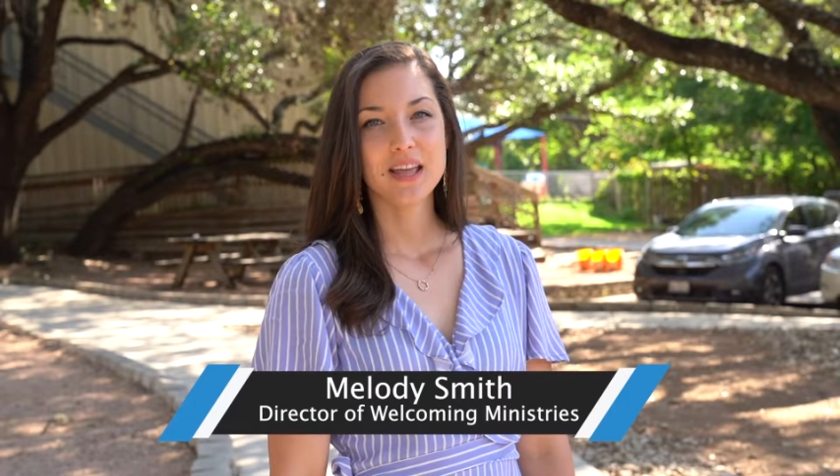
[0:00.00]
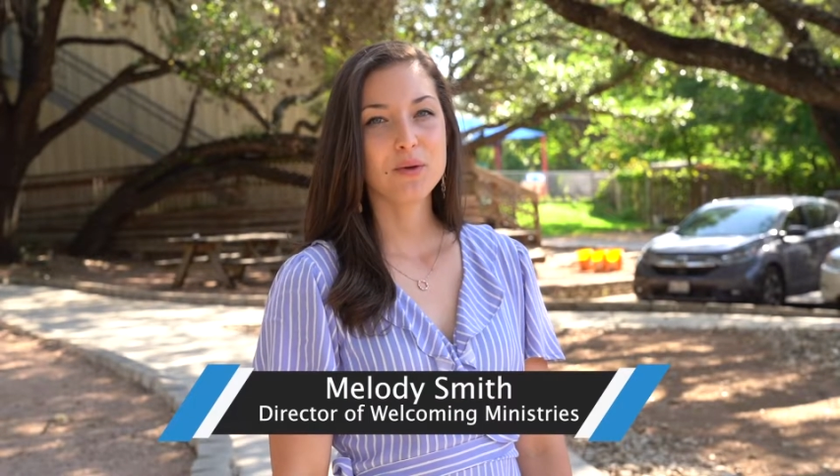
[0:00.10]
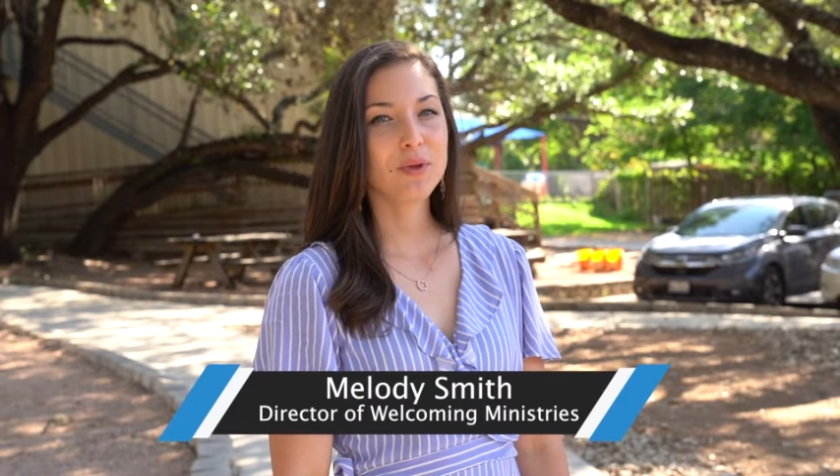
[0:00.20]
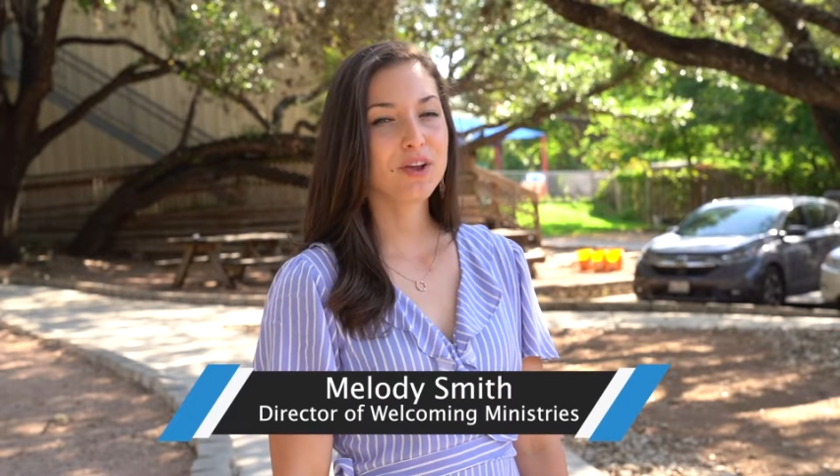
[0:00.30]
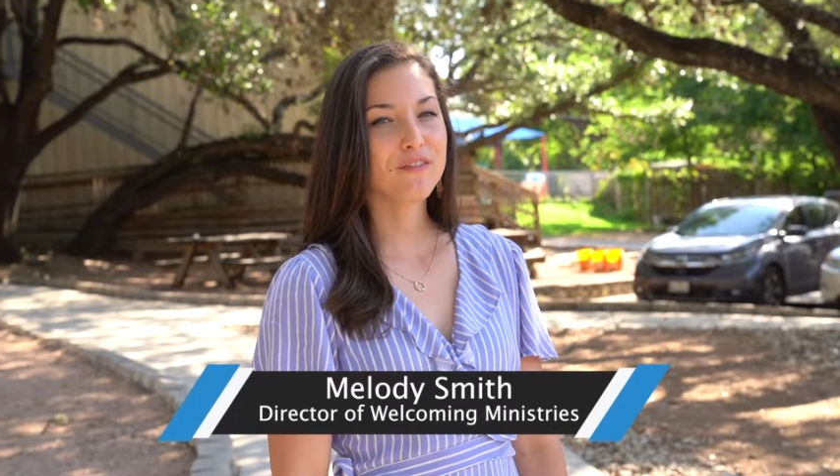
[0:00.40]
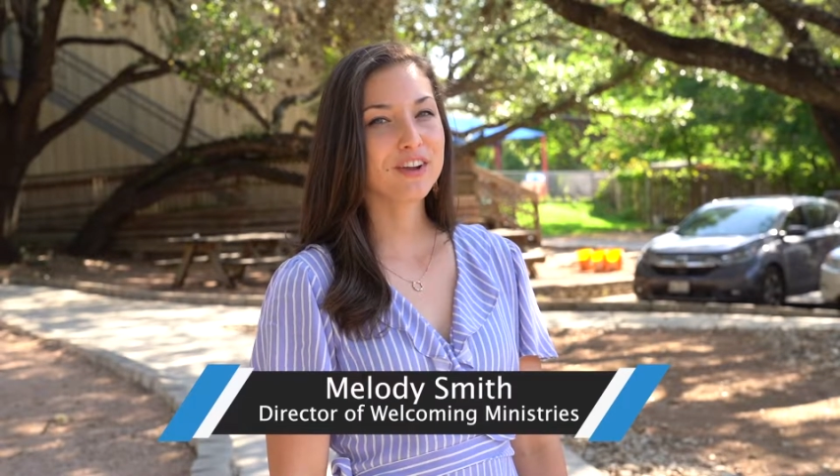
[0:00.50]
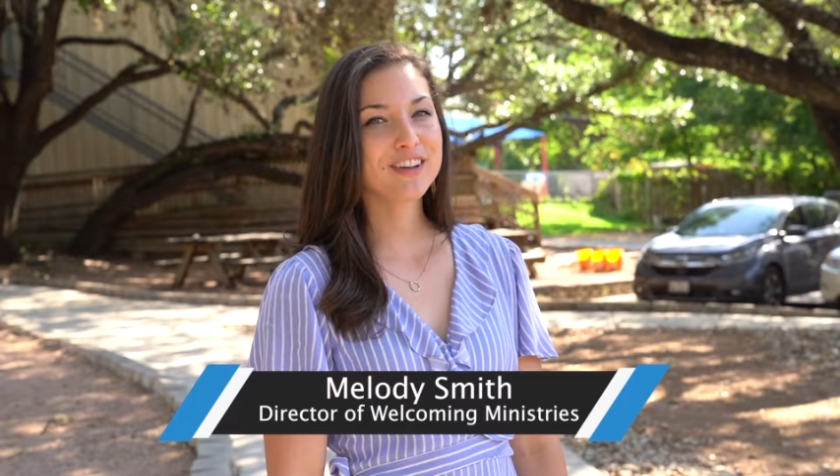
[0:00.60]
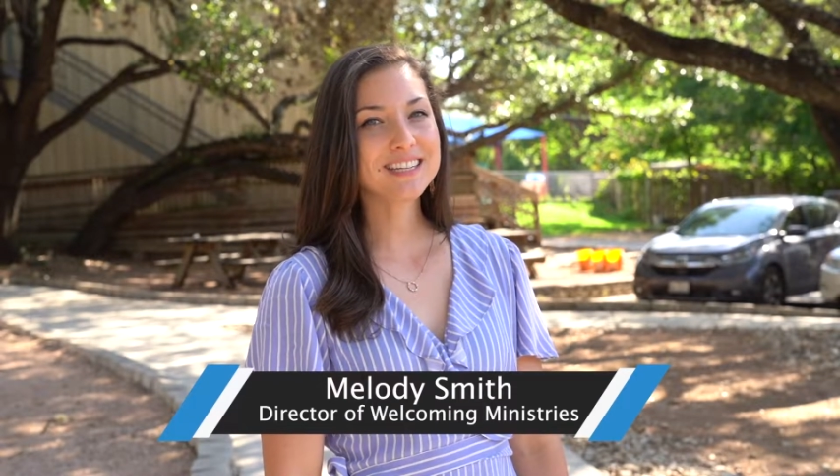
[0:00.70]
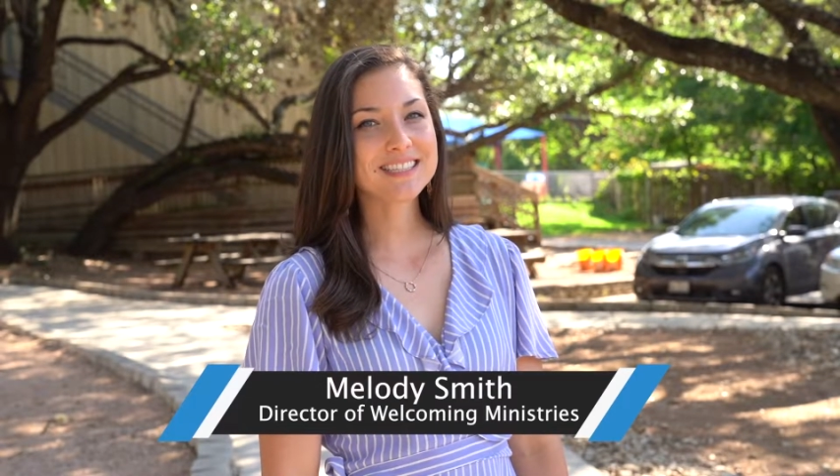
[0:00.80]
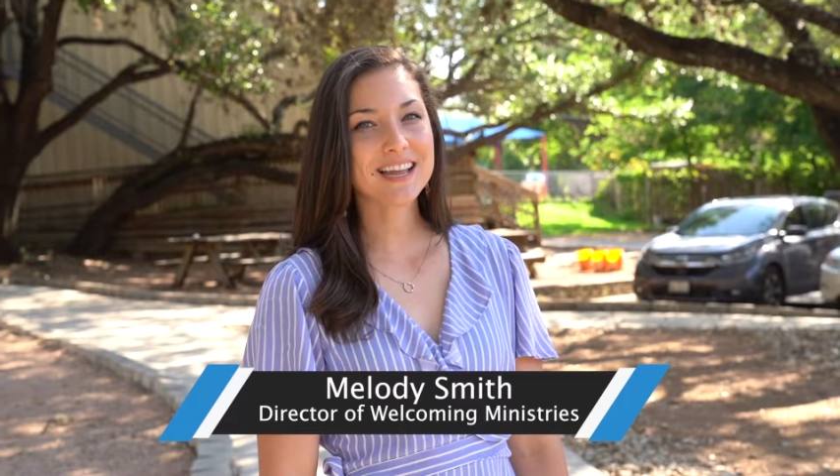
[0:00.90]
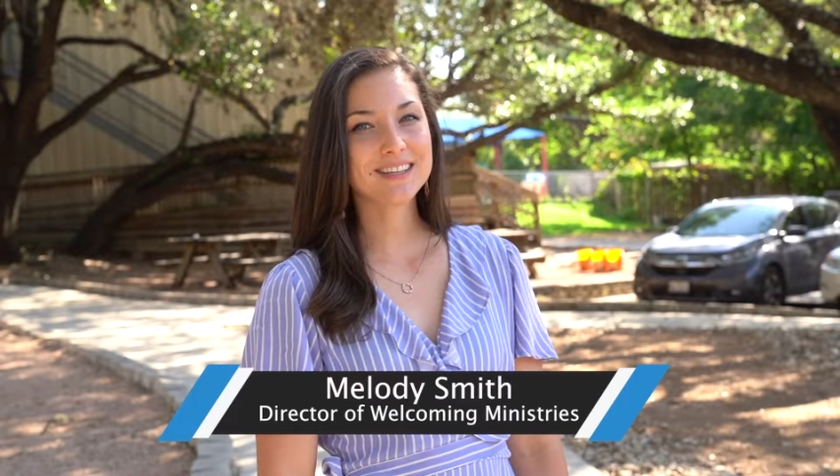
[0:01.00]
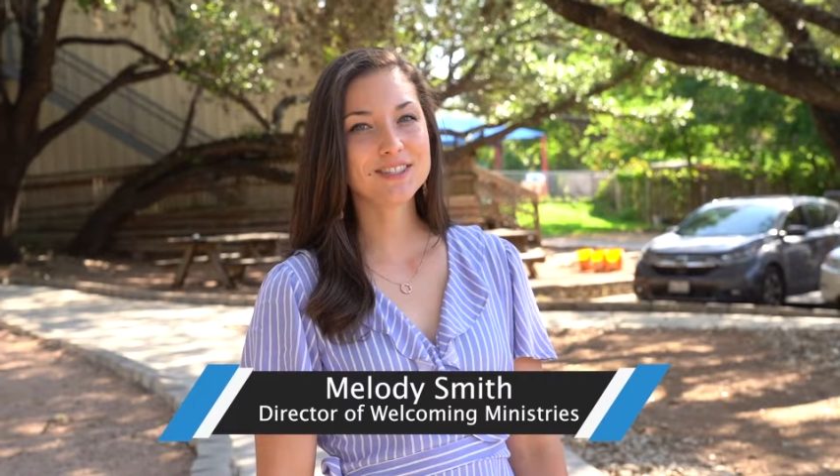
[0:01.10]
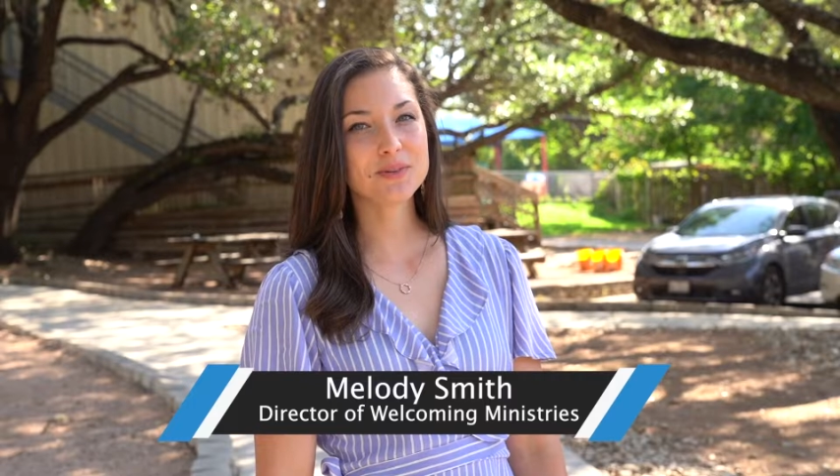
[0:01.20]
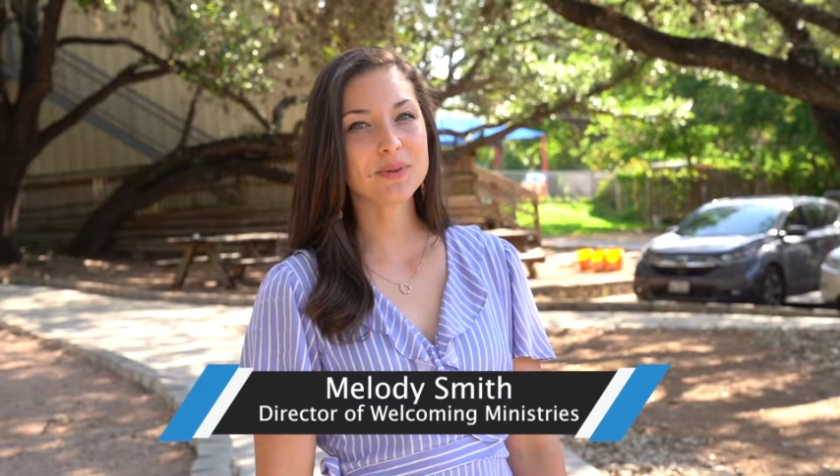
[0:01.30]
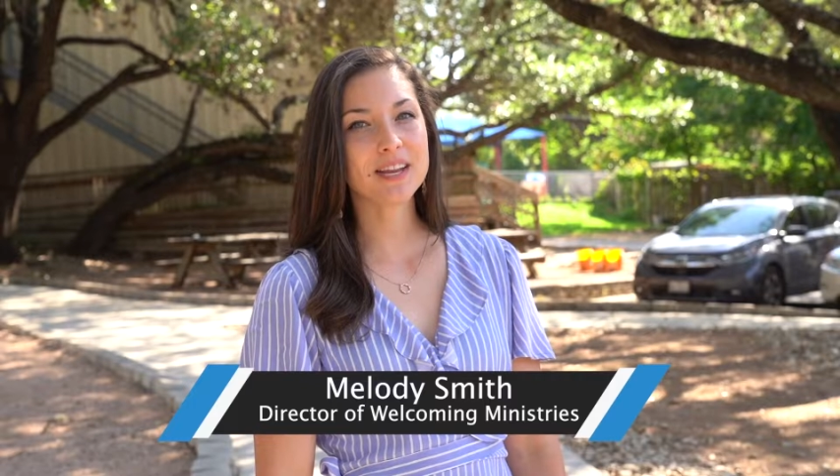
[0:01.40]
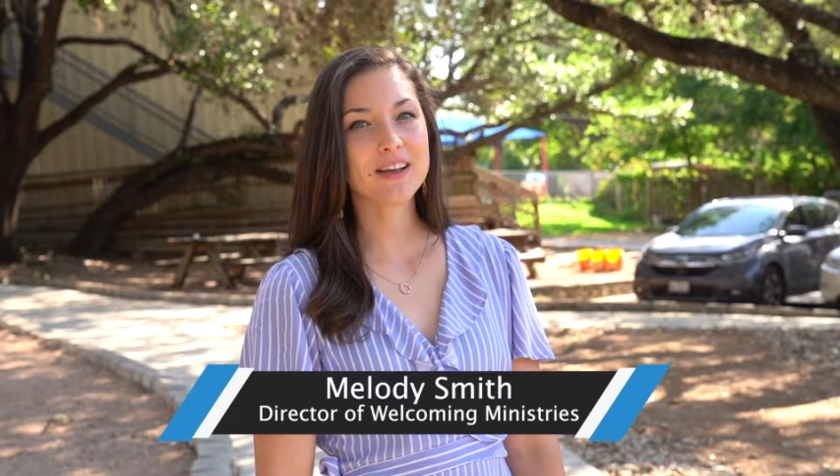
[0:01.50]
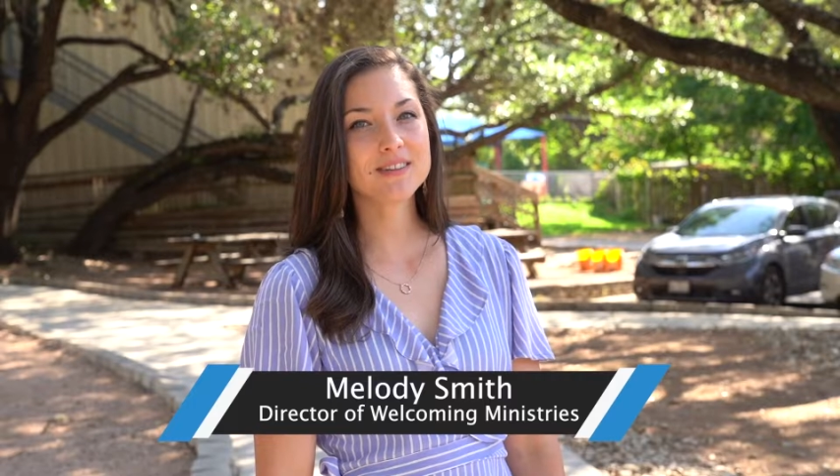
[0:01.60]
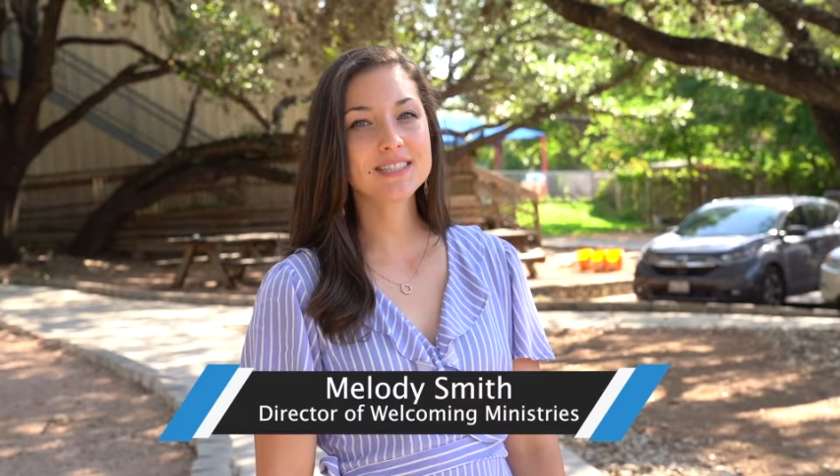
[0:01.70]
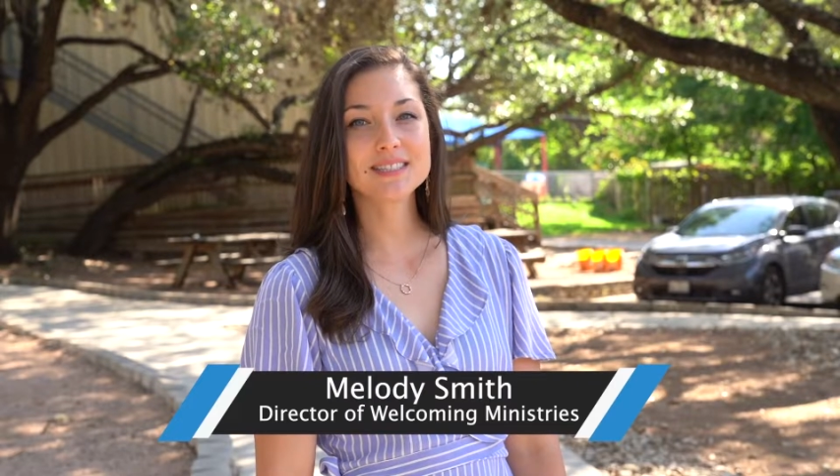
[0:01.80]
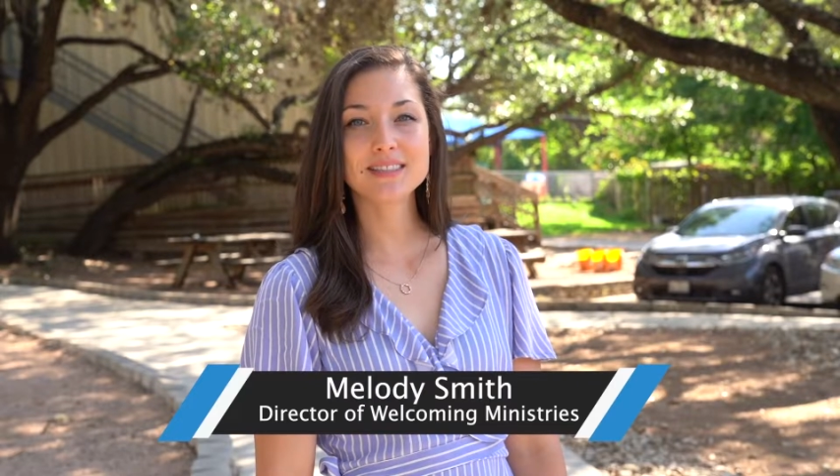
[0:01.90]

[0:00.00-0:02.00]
and we are very excited to announce